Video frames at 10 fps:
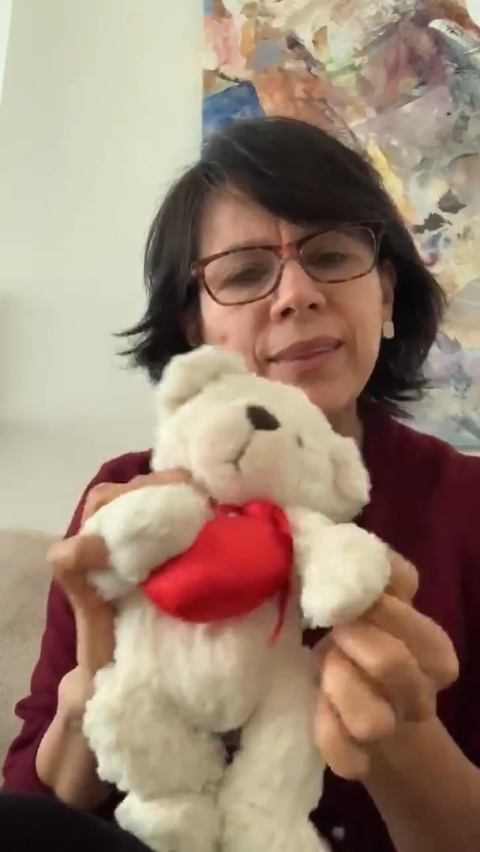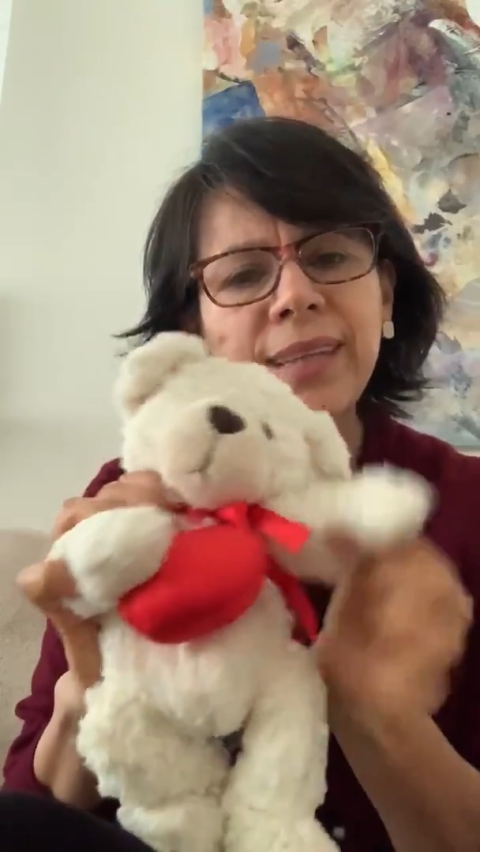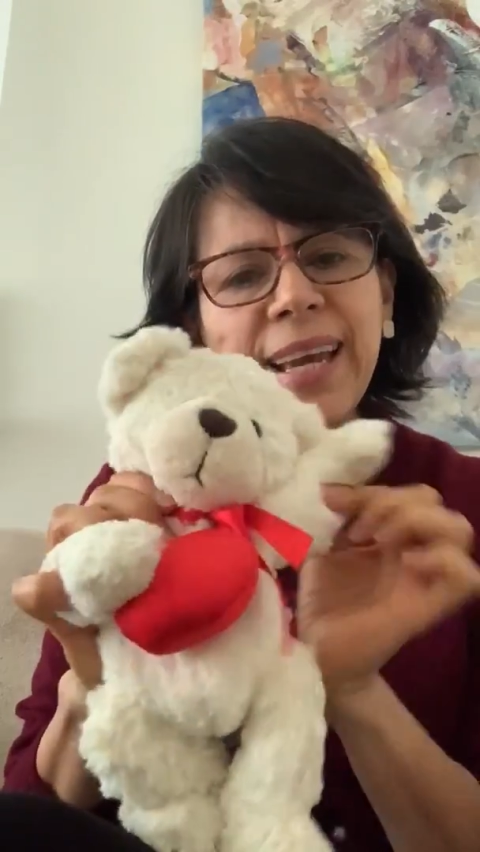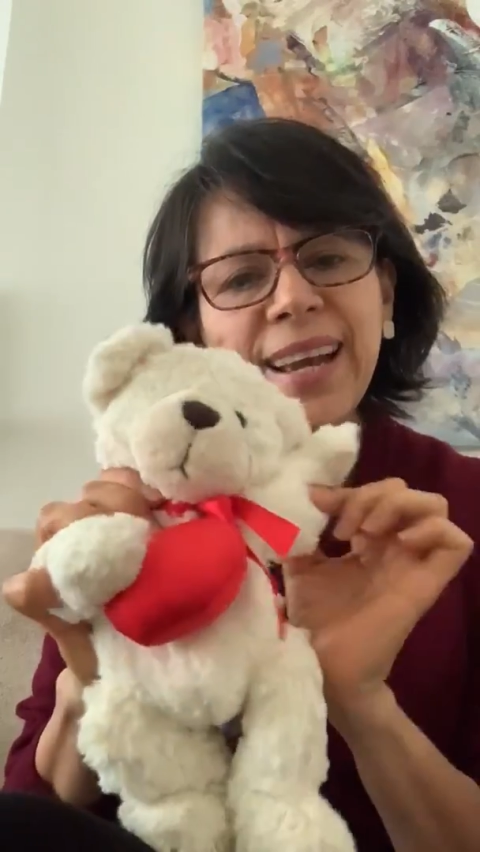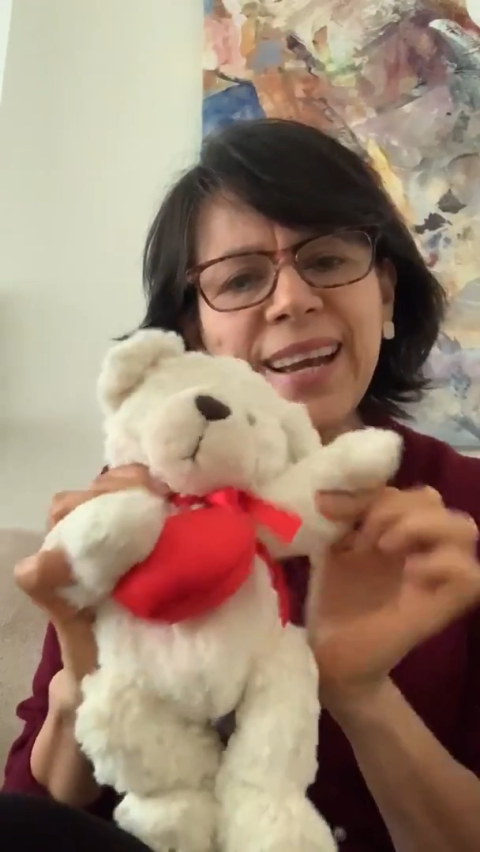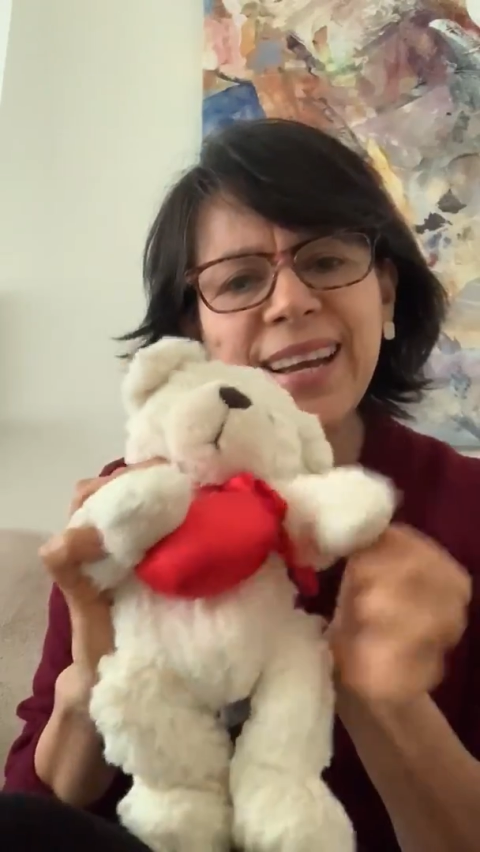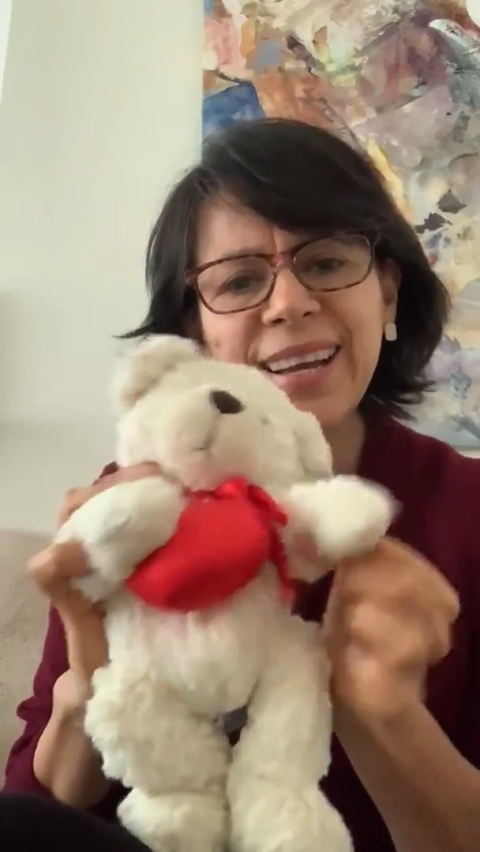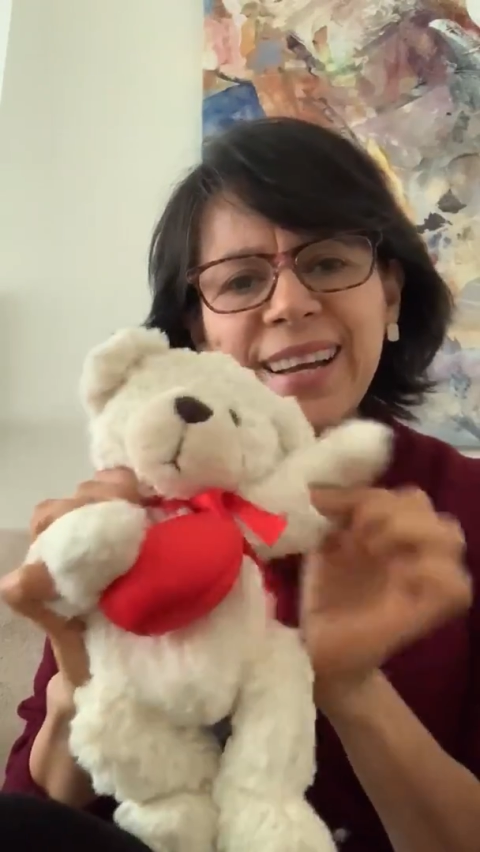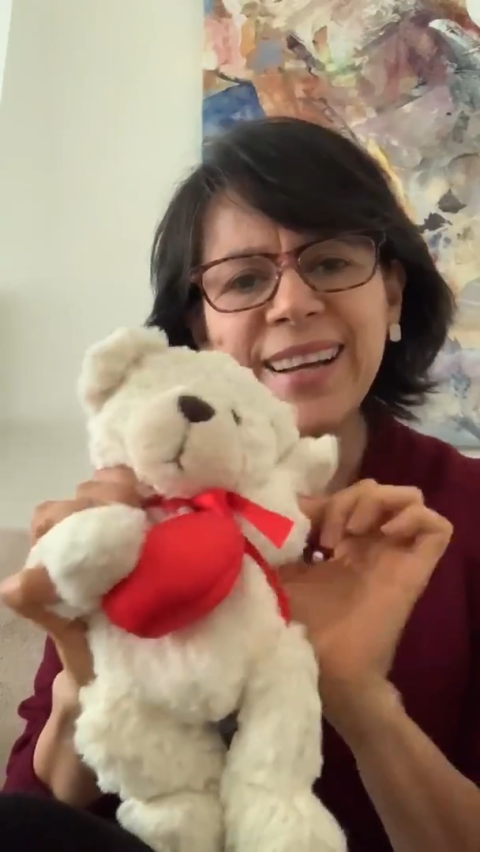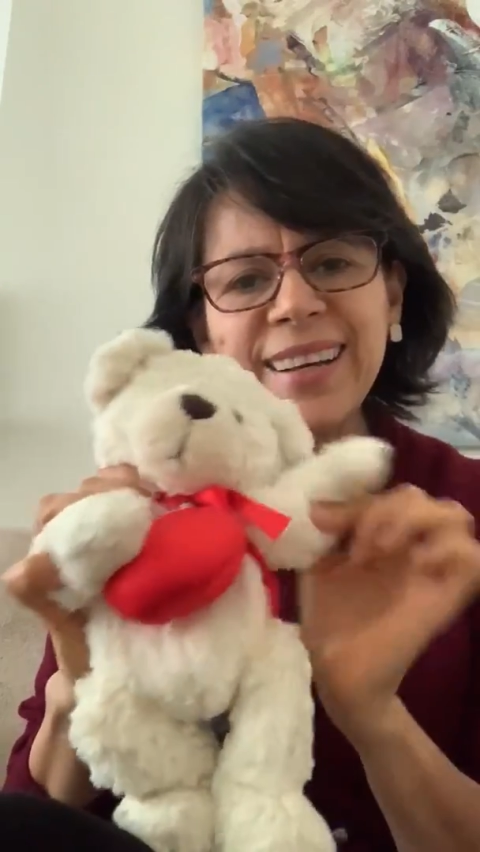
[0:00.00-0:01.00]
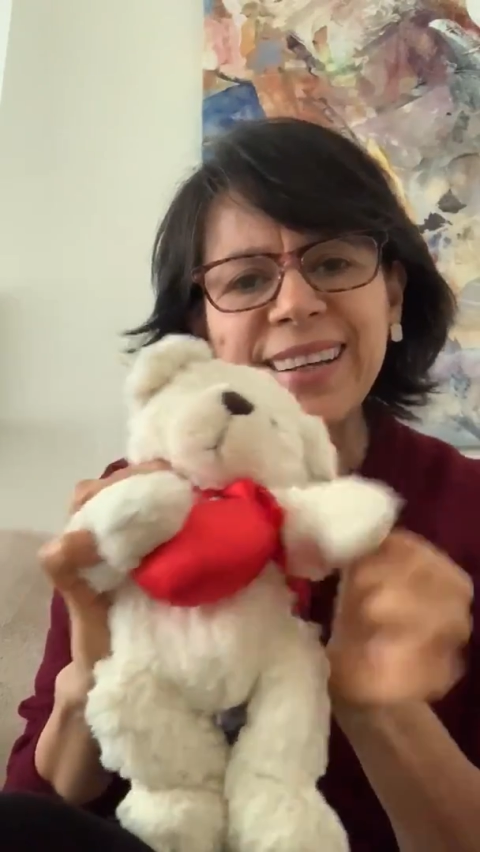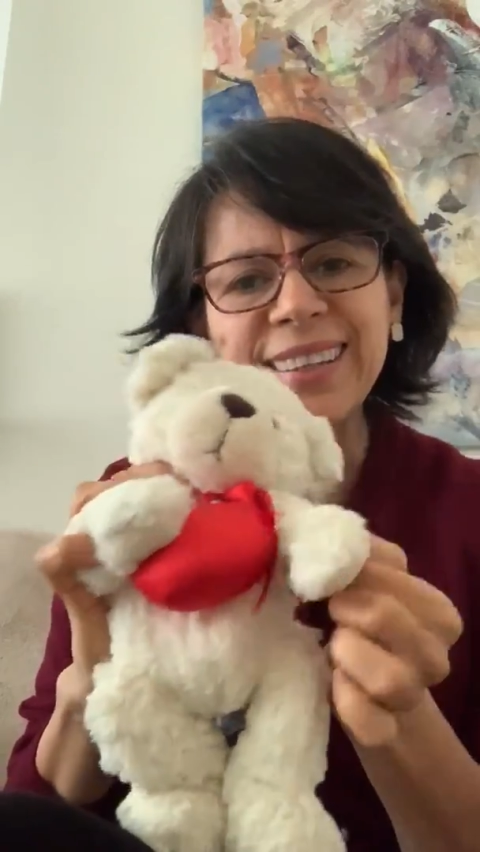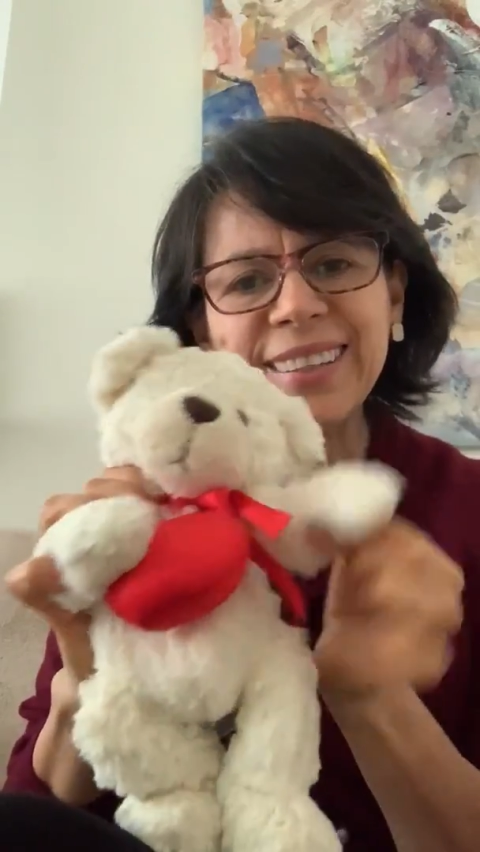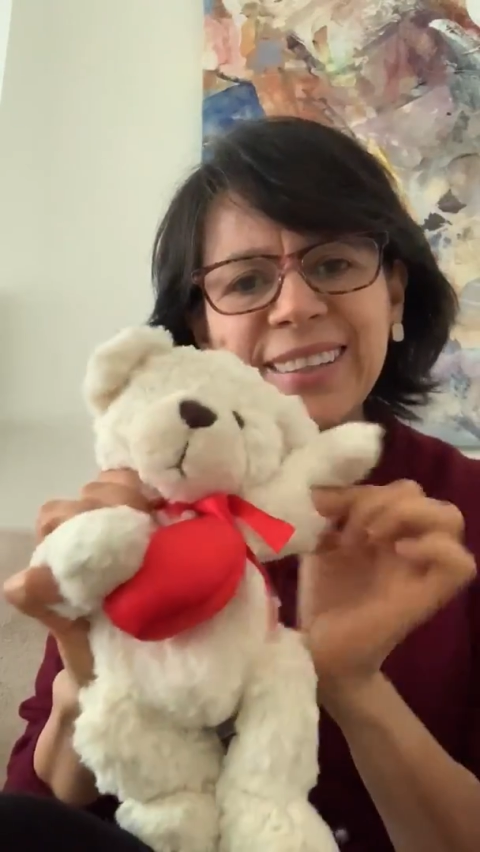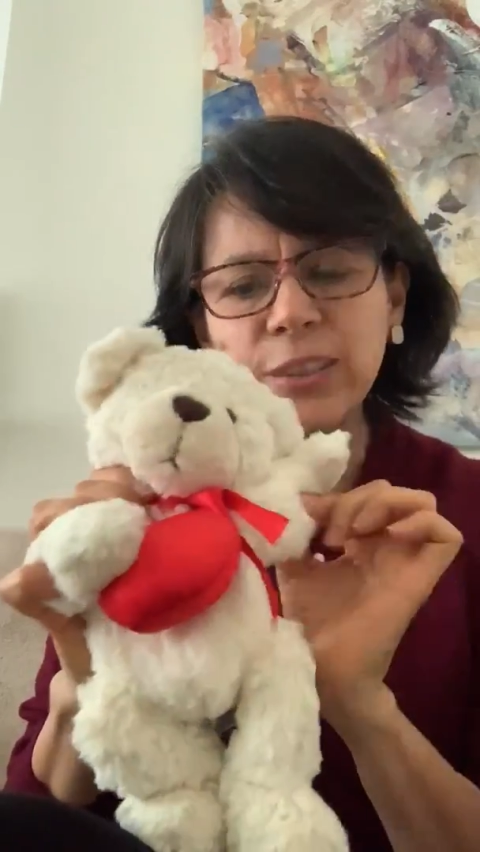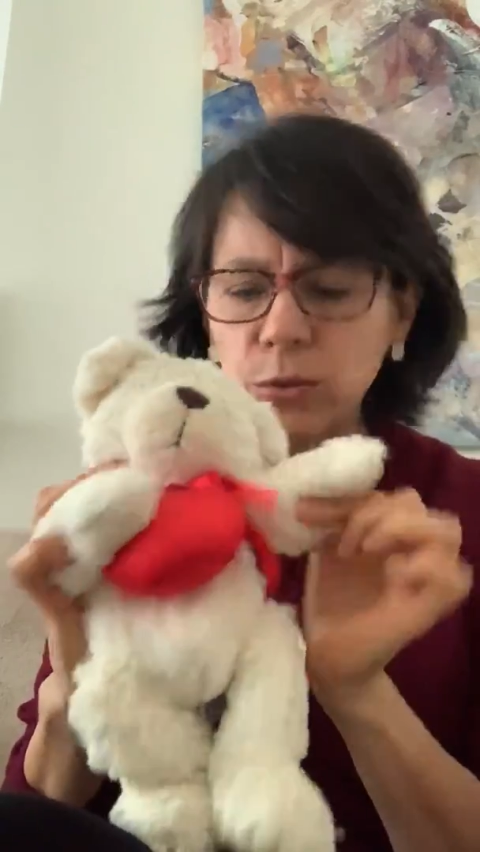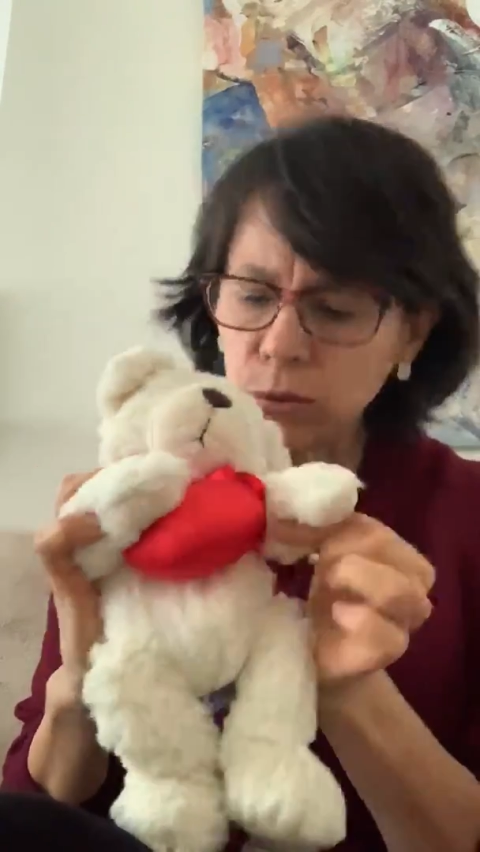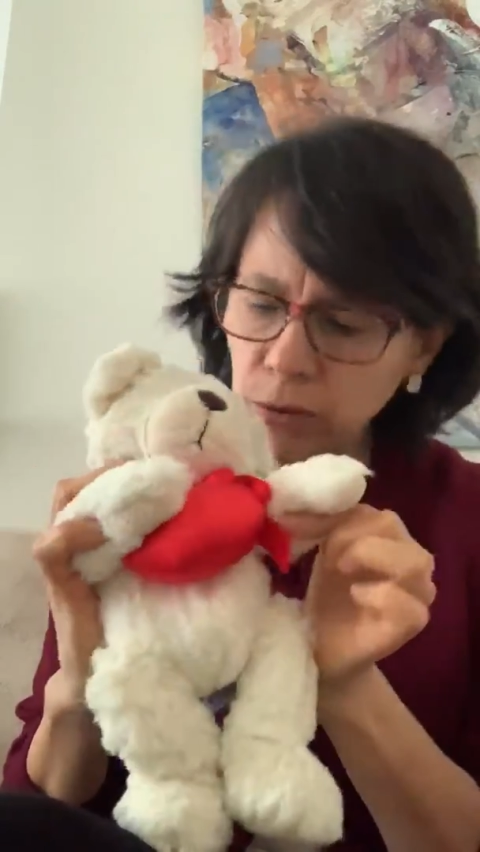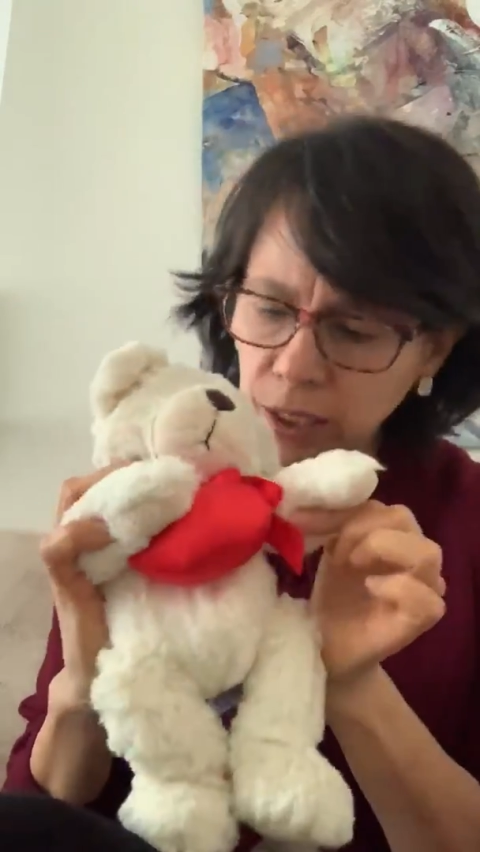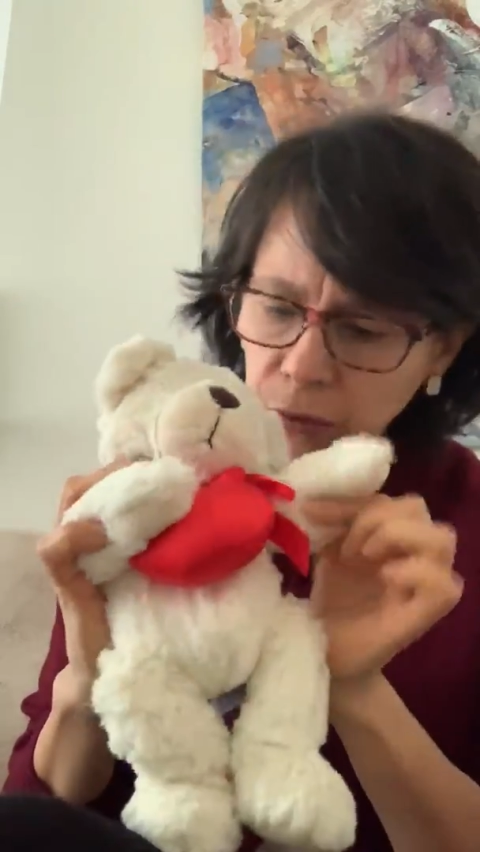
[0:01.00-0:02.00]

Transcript: Yeah, you're doing